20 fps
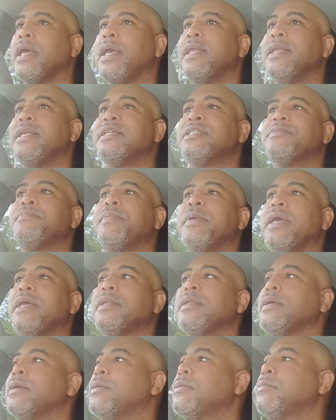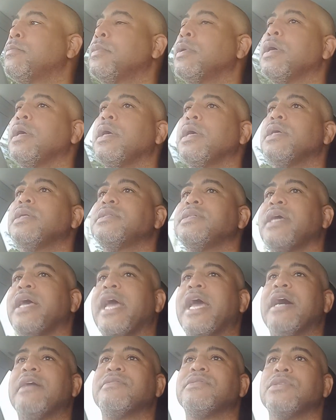and expect them to
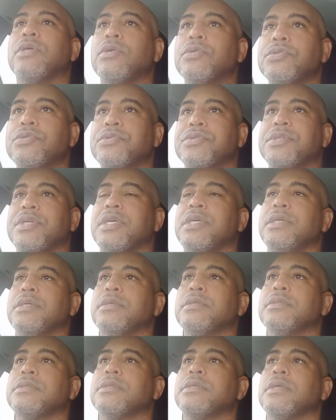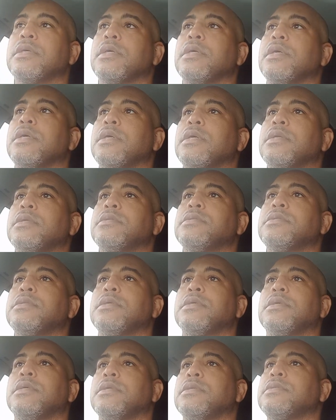have social skills,
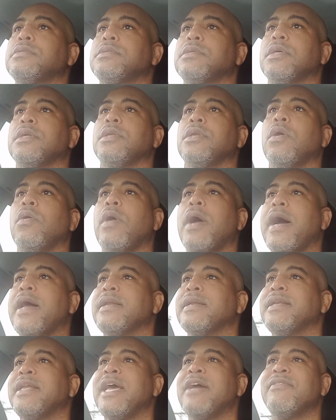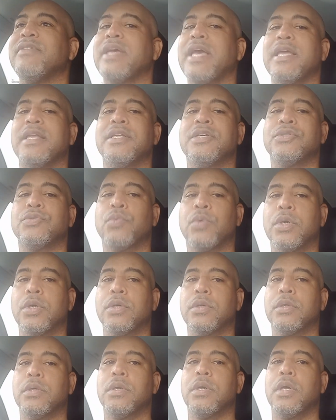to know how to navigate this
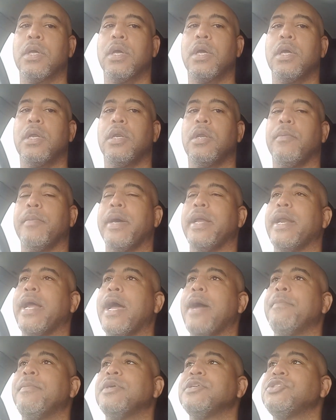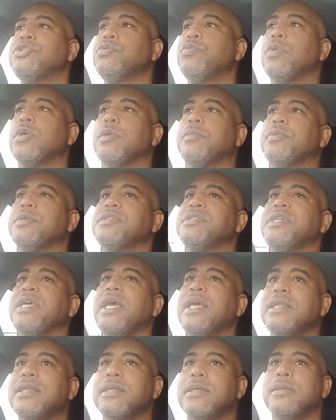world. No matter how much you want to
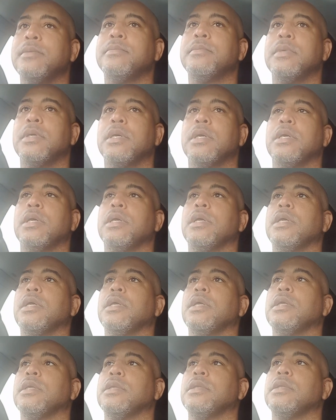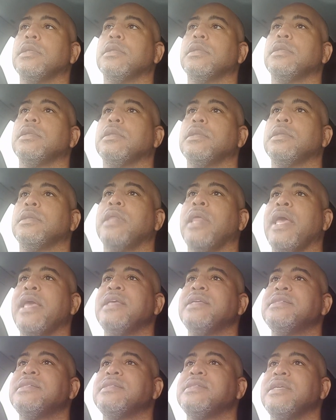protect them,
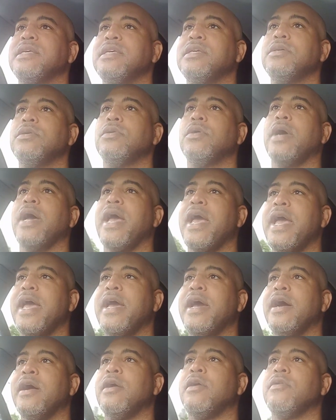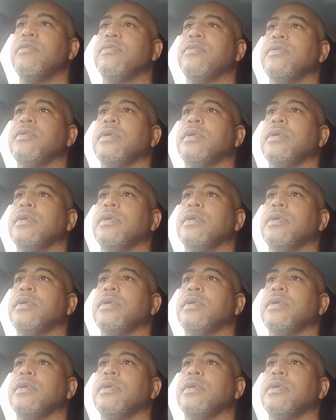they still have